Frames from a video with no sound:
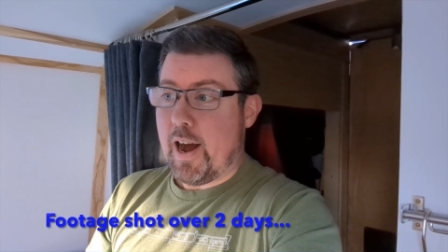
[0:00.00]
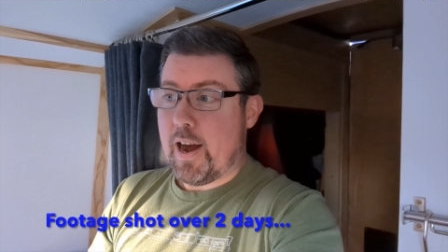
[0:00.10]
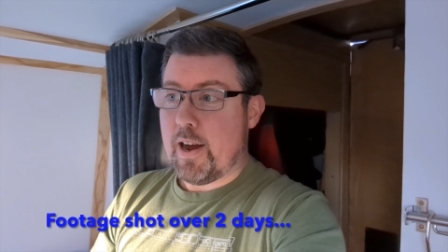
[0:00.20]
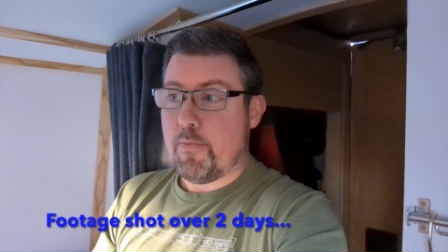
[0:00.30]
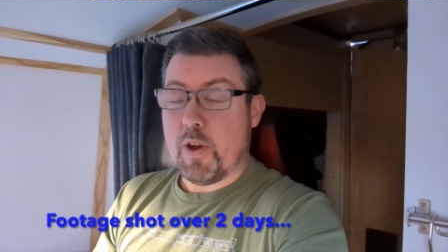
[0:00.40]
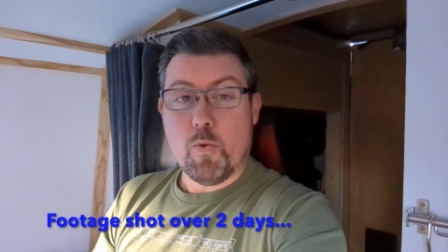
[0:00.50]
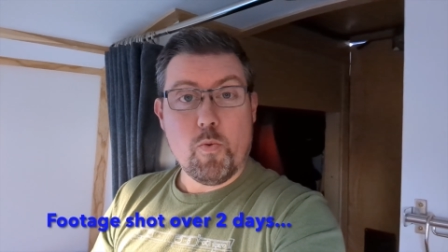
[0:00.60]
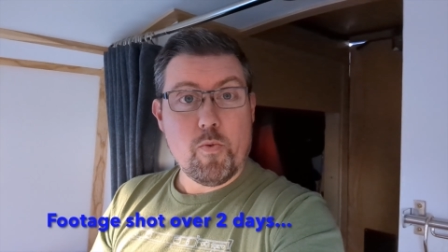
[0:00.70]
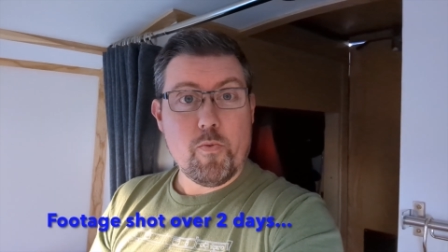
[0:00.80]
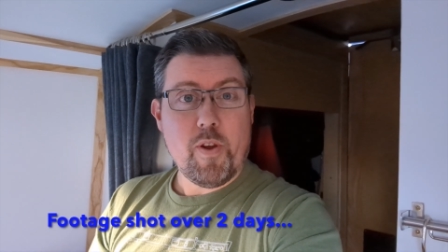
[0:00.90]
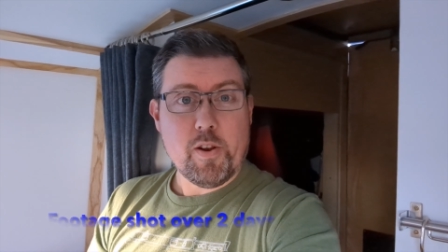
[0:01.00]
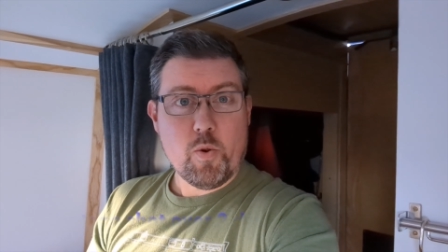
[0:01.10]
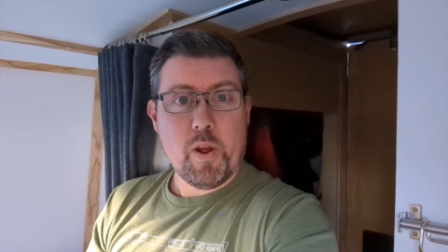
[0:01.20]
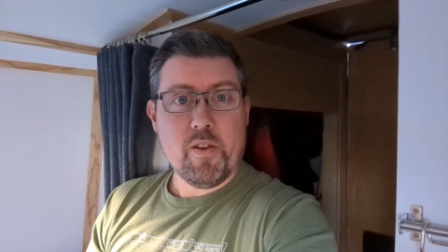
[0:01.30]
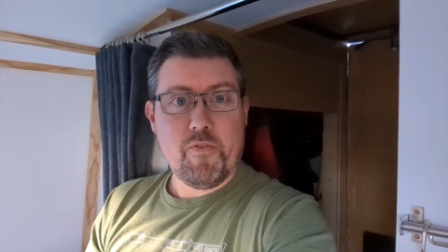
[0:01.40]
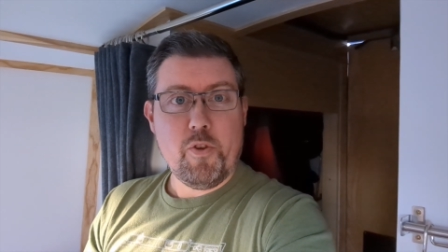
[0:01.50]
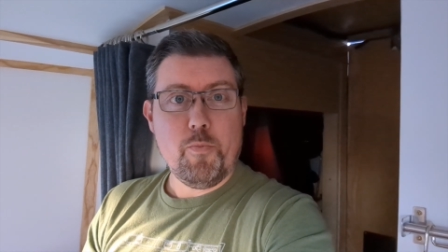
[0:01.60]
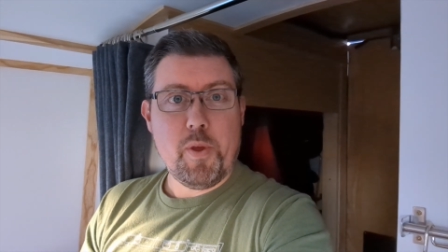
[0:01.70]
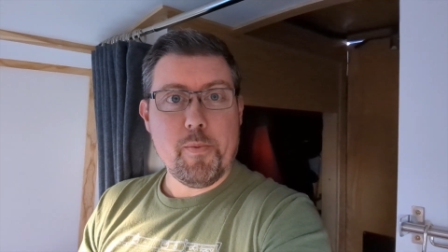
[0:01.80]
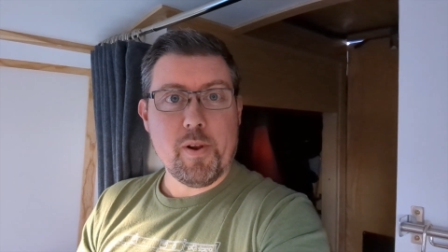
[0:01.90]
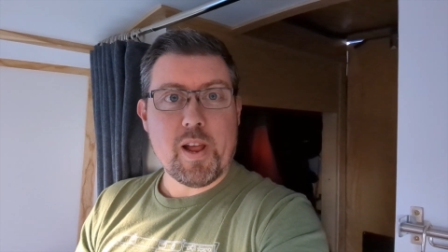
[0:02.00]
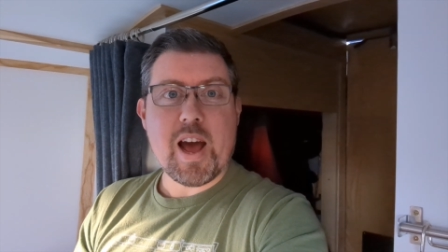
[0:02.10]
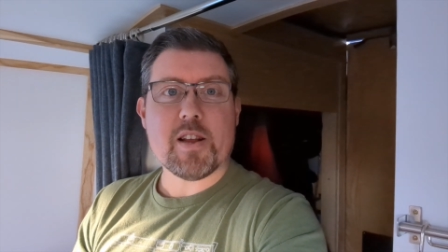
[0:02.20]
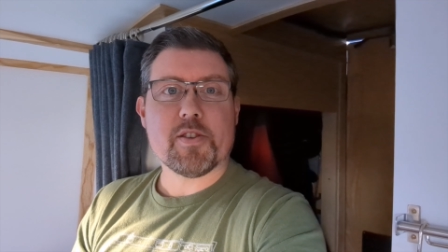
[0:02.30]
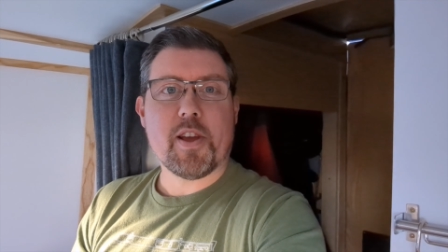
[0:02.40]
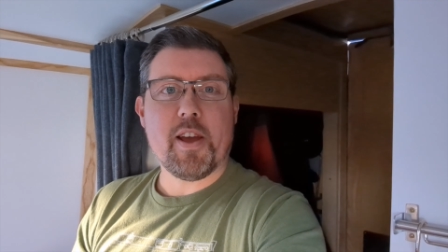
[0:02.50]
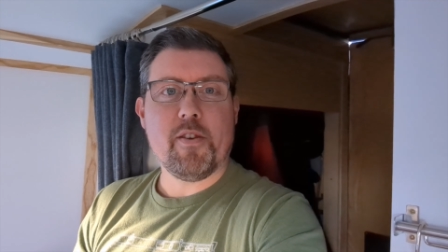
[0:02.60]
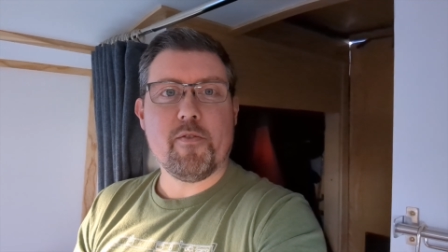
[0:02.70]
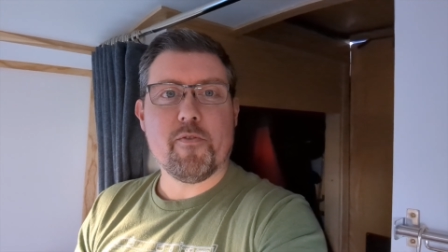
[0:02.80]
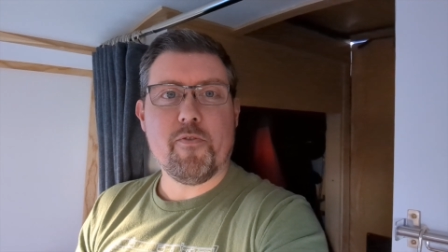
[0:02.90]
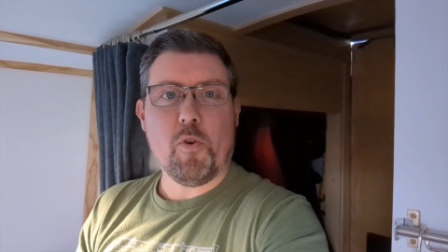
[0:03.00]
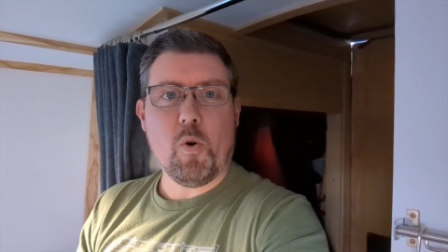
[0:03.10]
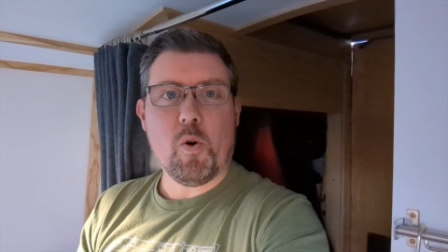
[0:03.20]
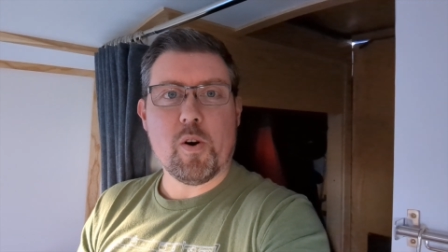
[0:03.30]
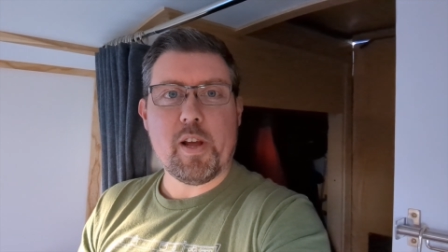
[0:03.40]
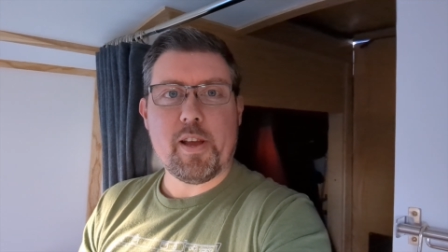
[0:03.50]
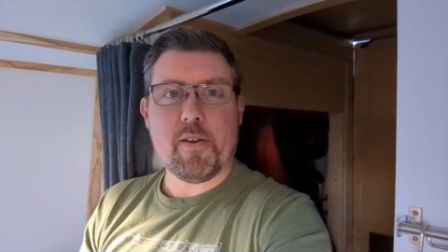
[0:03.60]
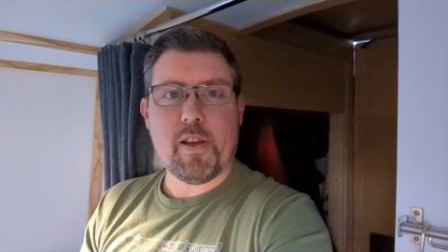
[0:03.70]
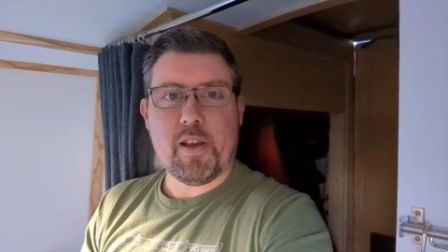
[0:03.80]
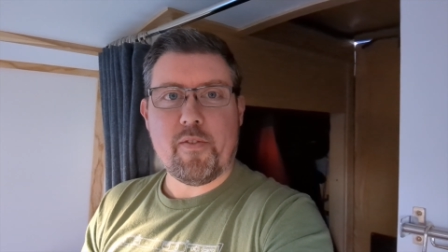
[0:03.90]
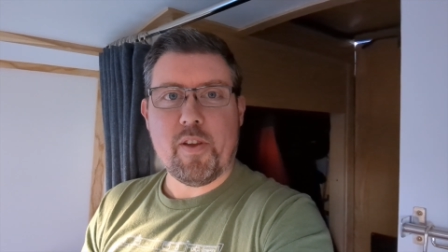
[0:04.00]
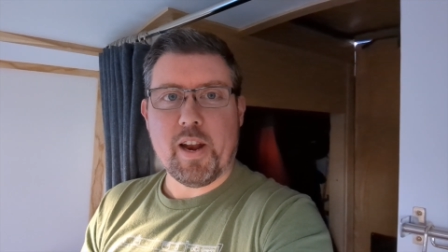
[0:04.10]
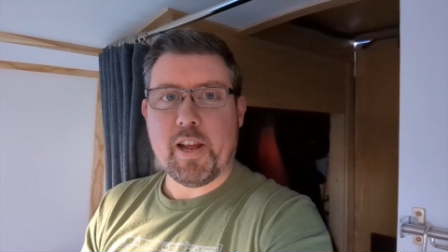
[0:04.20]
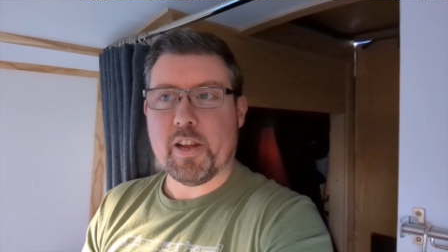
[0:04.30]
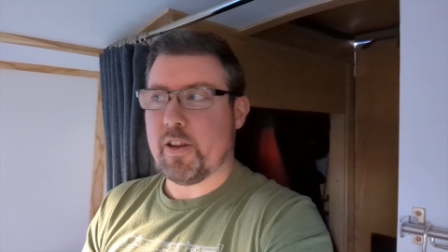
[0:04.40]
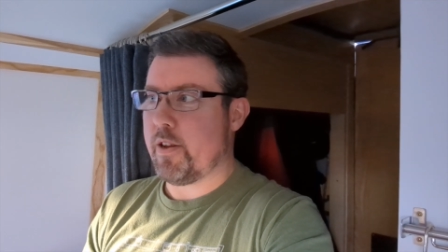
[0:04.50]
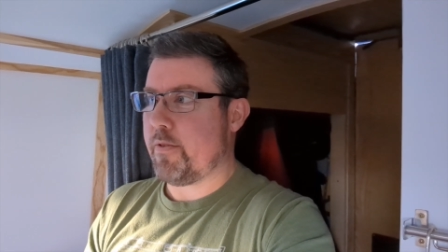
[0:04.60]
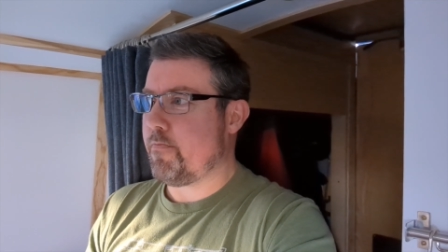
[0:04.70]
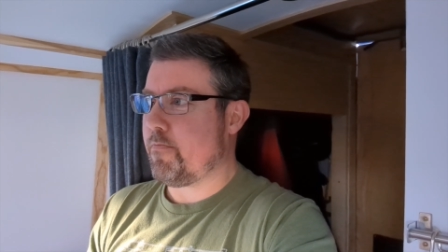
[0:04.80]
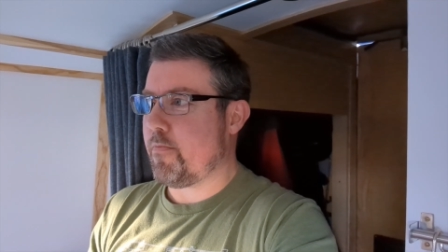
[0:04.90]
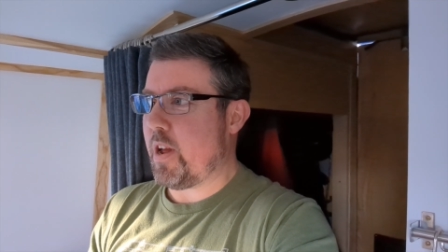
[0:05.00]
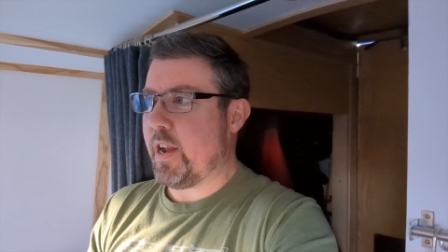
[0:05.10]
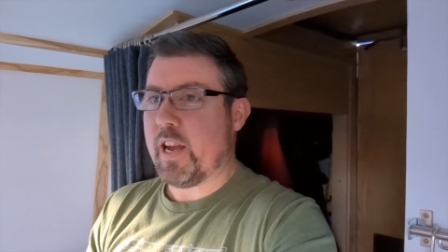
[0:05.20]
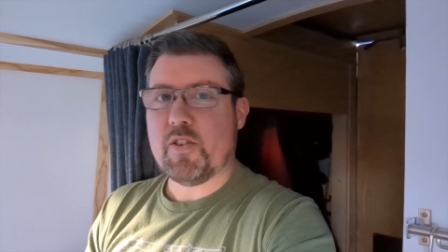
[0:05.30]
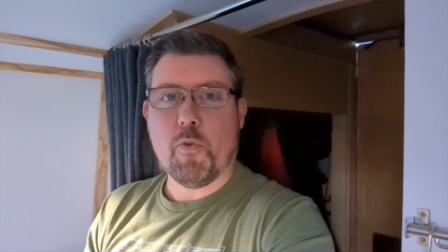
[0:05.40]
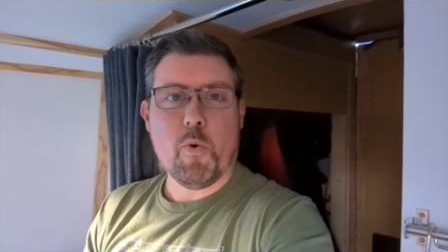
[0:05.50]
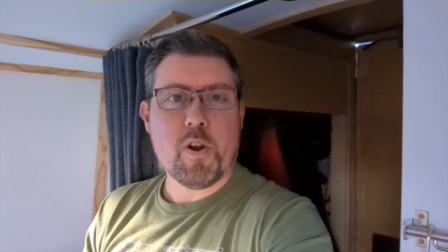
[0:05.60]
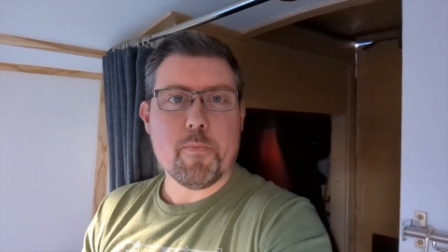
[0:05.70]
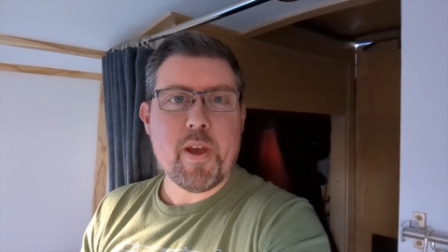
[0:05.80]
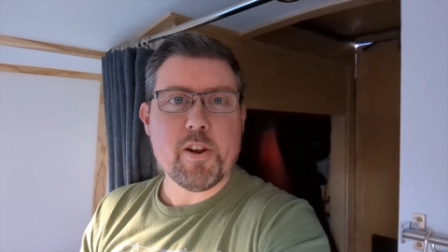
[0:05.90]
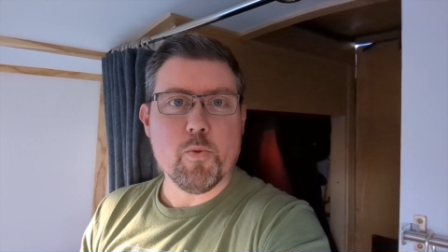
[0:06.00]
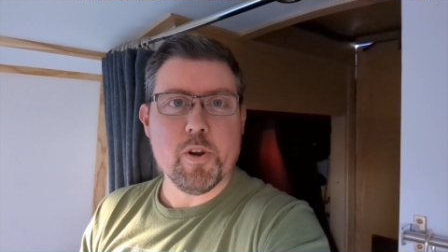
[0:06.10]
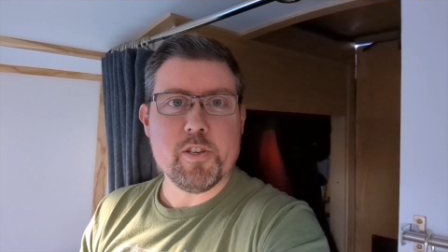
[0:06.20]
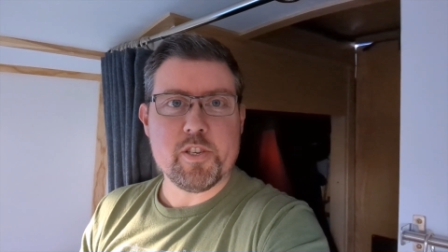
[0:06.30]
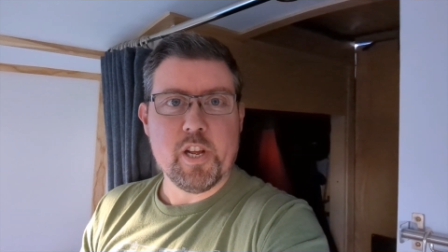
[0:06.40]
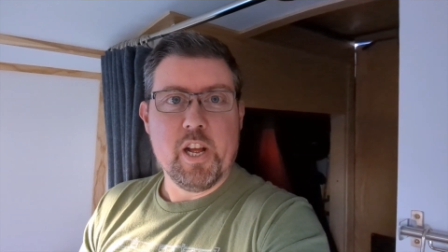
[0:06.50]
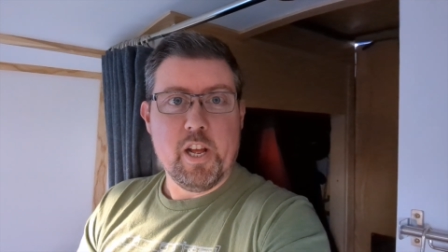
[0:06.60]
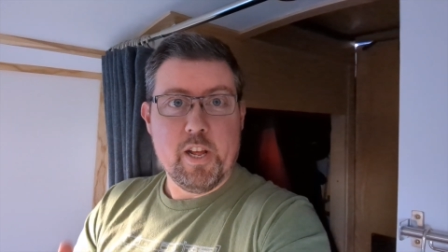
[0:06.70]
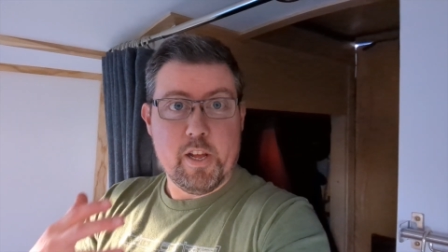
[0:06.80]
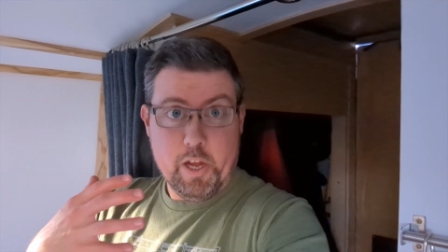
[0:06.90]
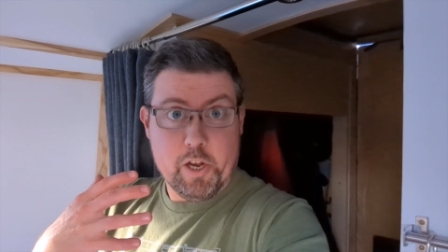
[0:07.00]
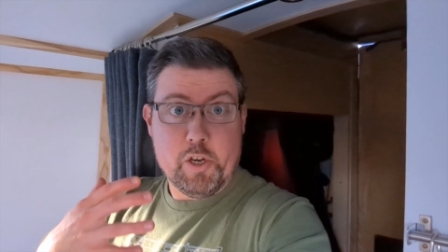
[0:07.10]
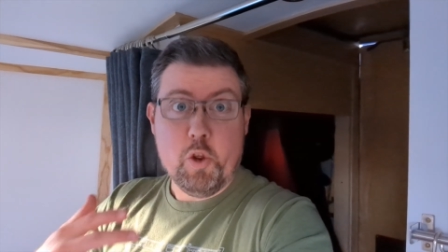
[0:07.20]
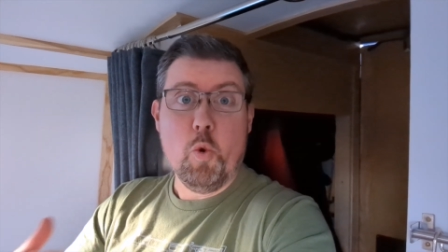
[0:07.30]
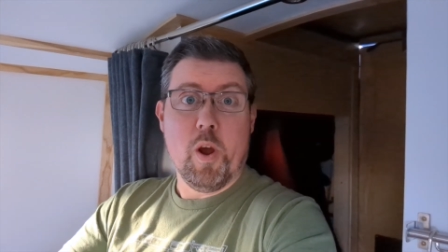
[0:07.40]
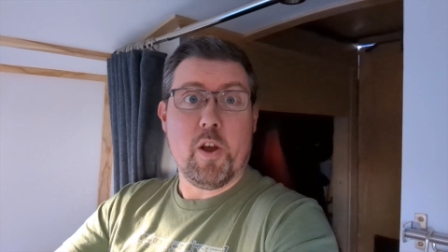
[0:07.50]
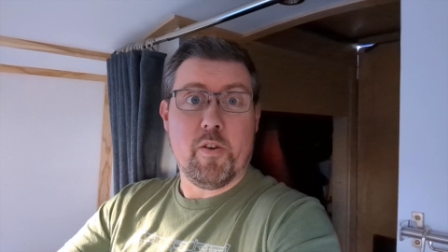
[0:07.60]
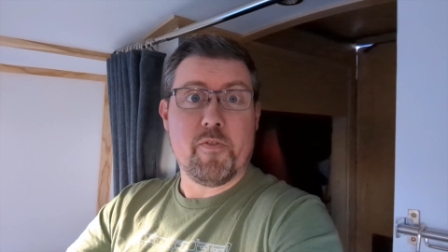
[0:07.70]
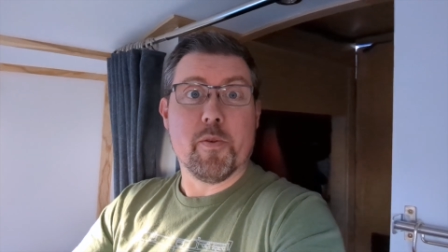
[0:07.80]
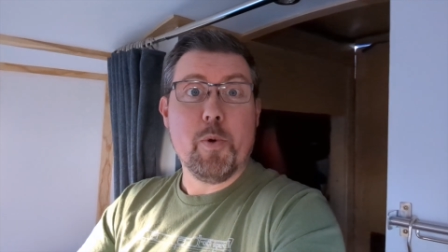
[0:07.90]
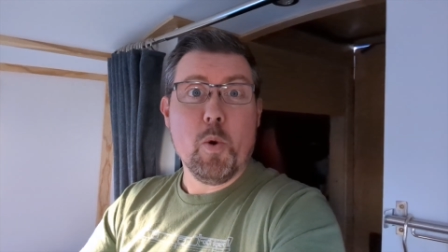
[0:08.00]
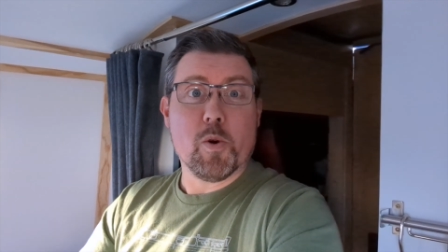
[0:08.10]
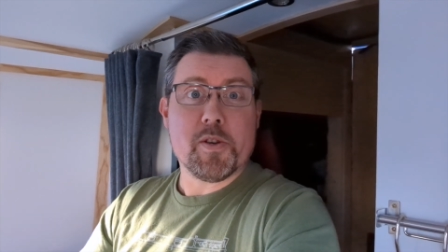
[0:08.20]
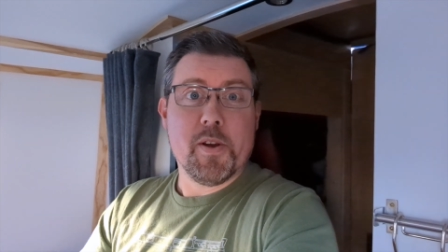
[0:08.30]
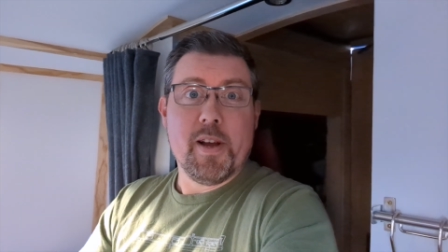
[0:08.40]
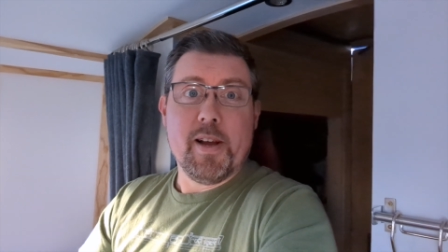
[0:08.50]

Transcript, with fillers: Um, I've had quite a few people asking for, a, if you like, a, I guess for want of better words, a tour of the boat.